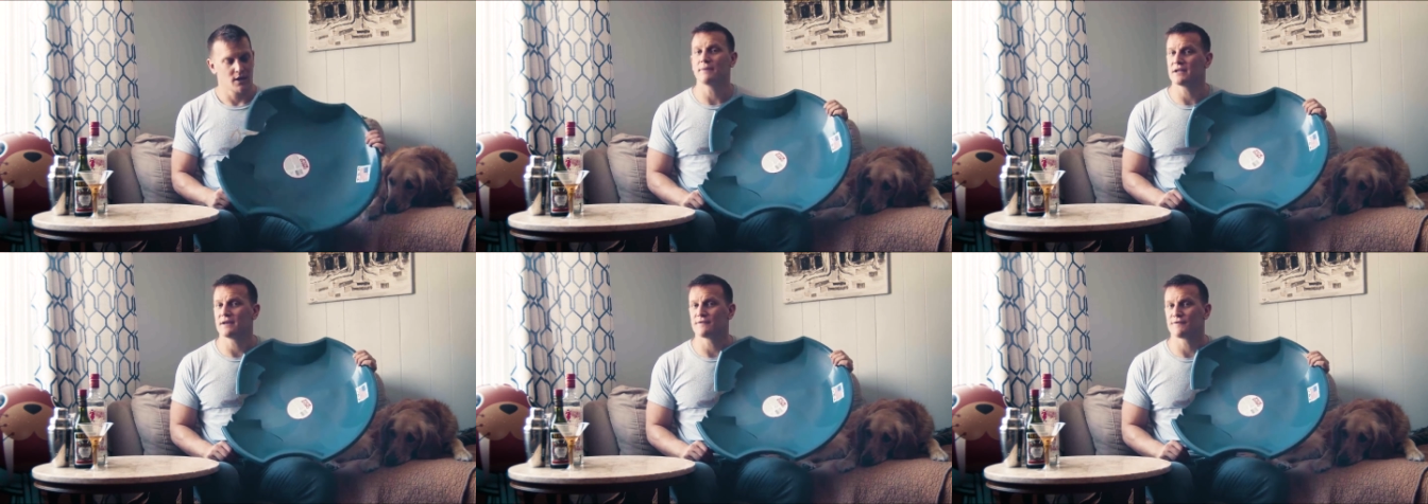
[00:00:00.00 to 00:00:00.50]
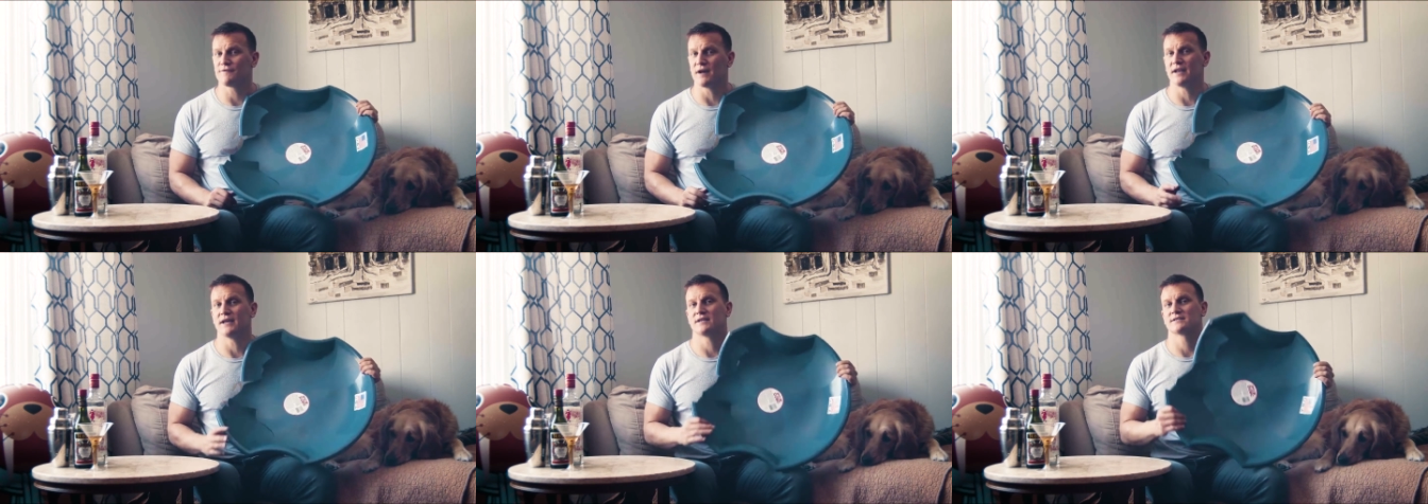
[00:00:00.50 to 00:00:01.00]
I'm gonna give the
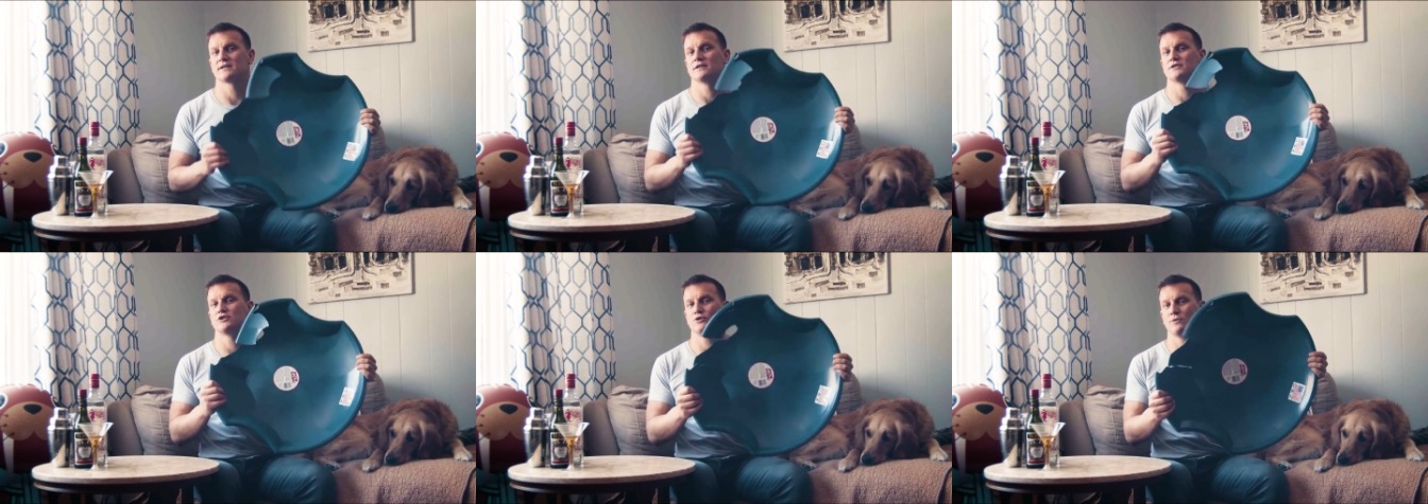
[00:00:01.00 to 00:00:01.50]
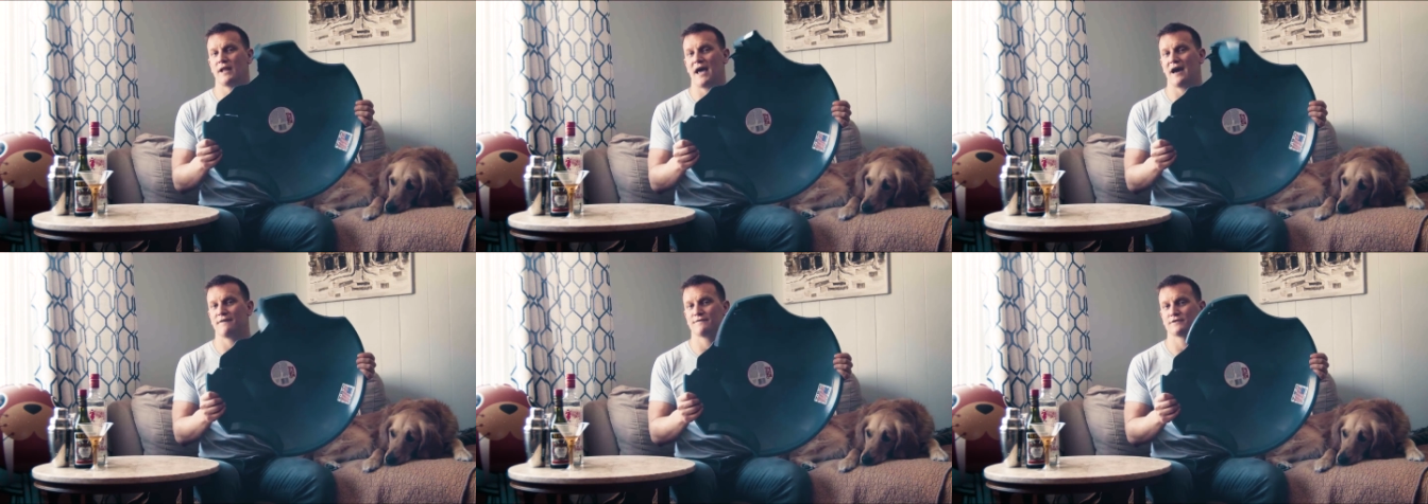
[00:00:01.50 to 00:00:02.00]
fun disc two and a
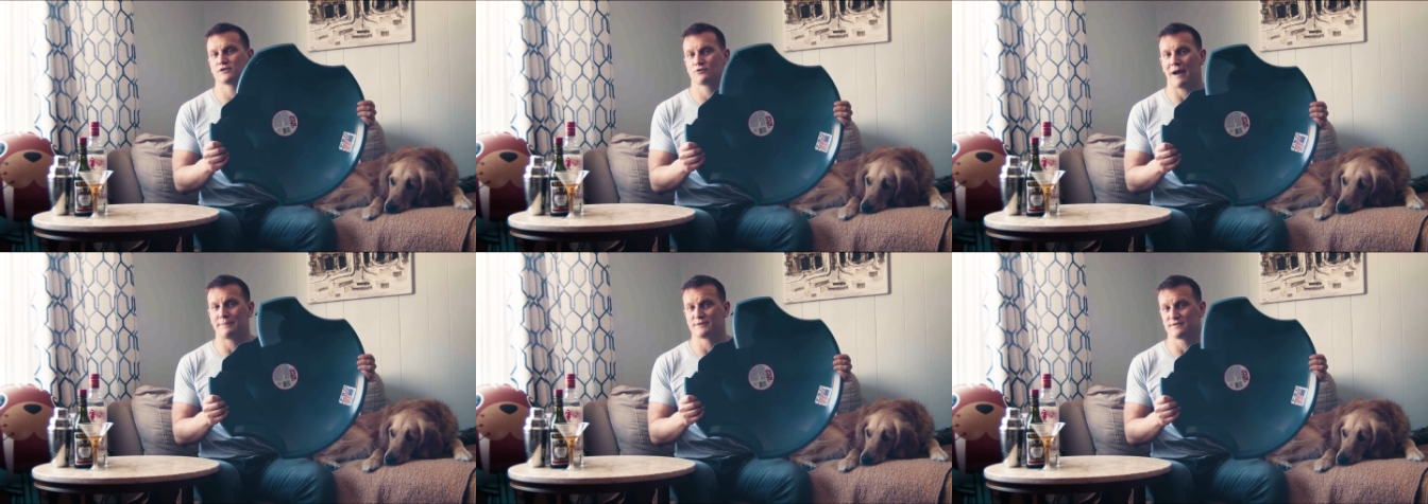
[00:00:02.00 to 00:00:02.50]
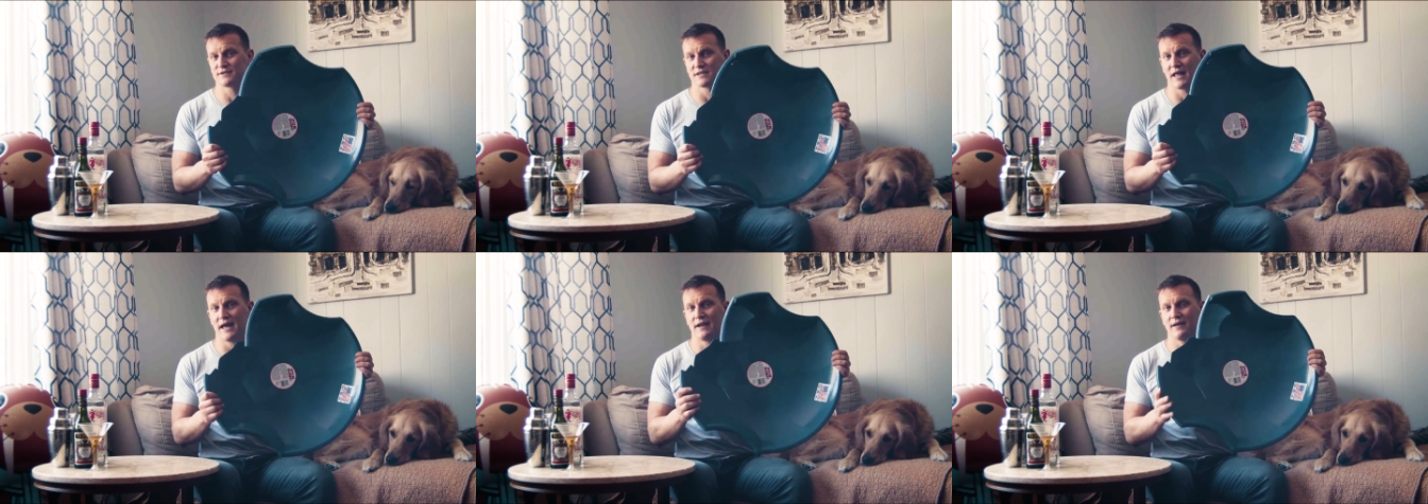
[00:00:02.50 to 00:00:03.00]
half scraps of
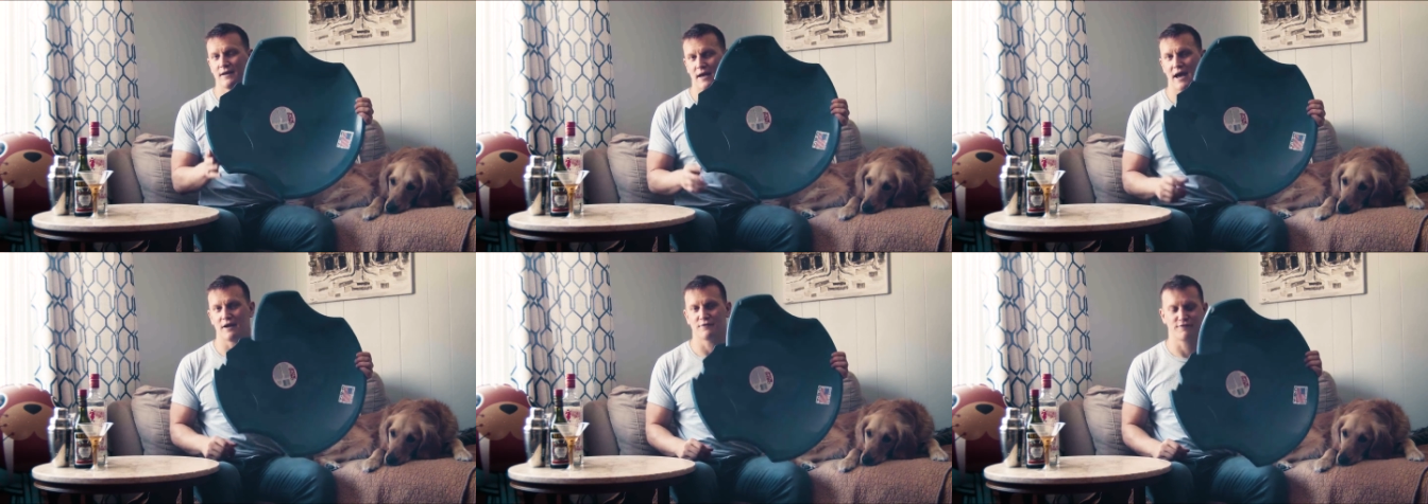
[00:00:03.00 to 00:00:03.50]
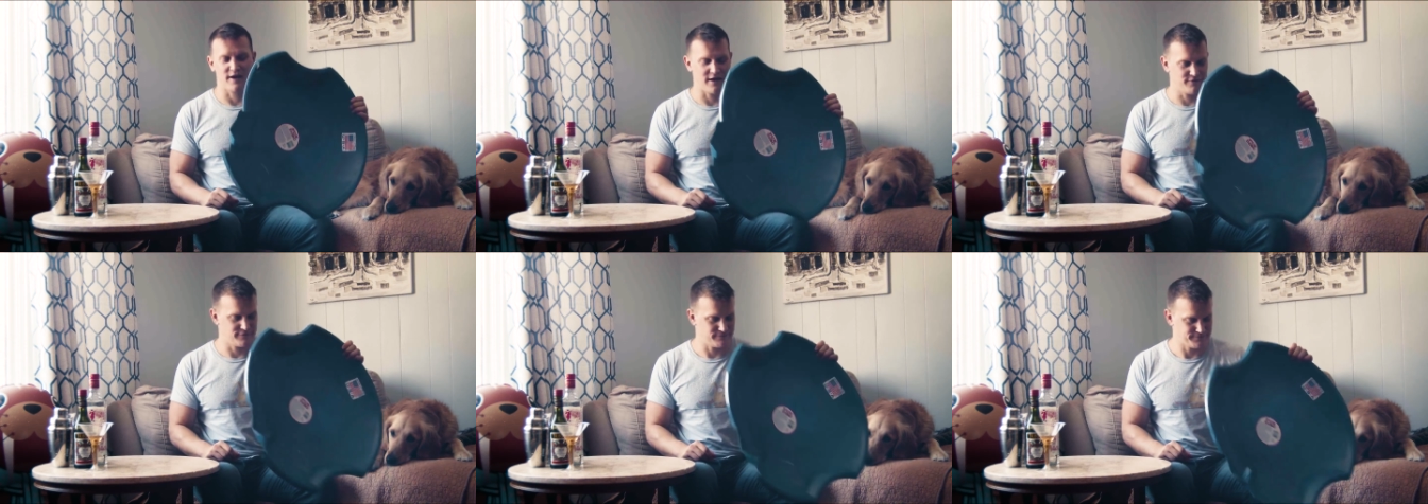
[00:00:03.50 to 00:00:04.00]
sled out of
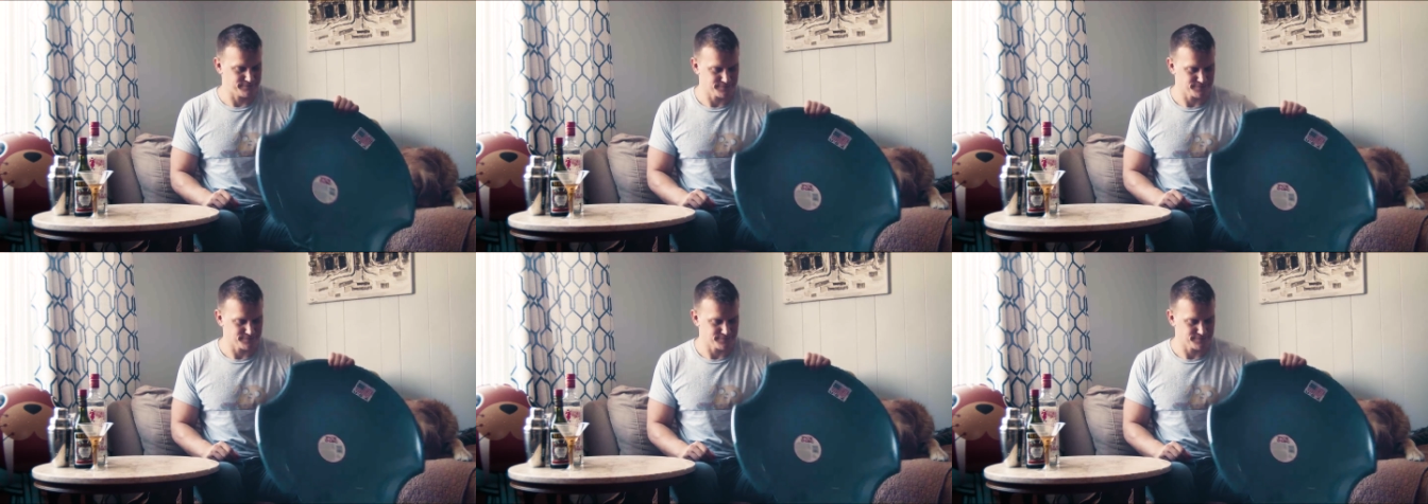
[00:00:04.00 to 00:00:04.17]
five.